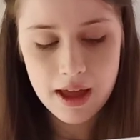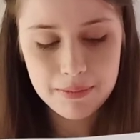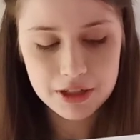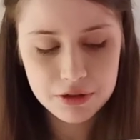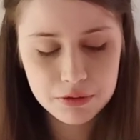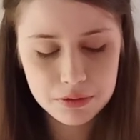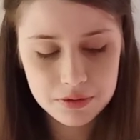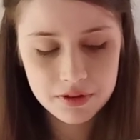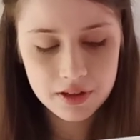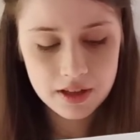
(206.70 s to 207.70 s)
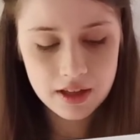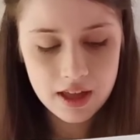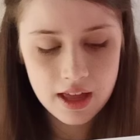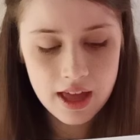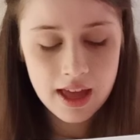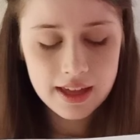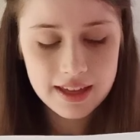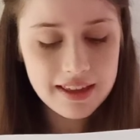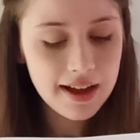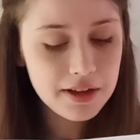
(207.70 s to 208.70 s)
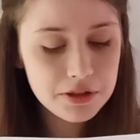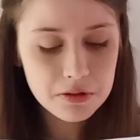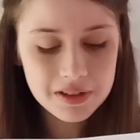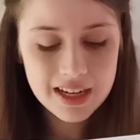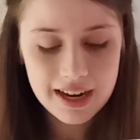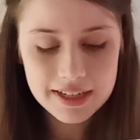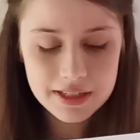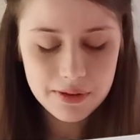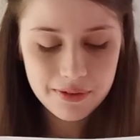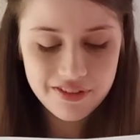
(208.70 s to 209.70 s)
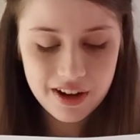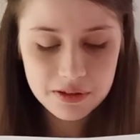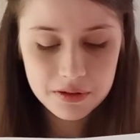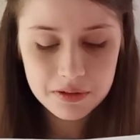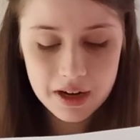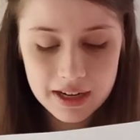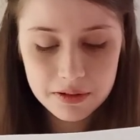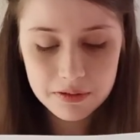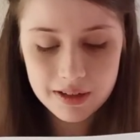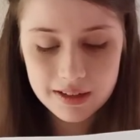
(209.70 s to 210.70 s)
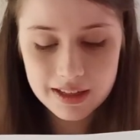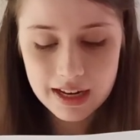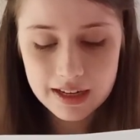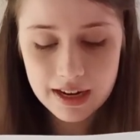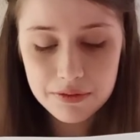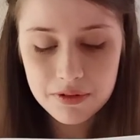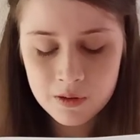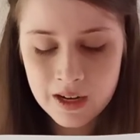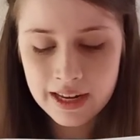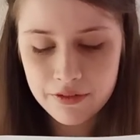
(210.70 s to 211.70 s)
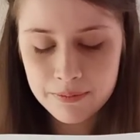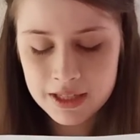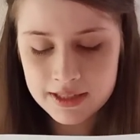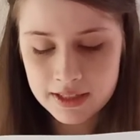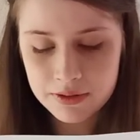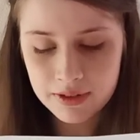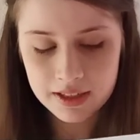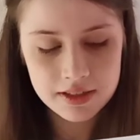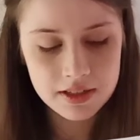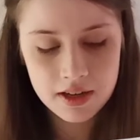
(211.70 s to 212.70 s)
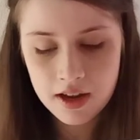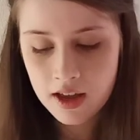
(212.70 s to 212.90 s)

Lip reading: and my school. Yet I also realized that without you, I could never really have missed these things.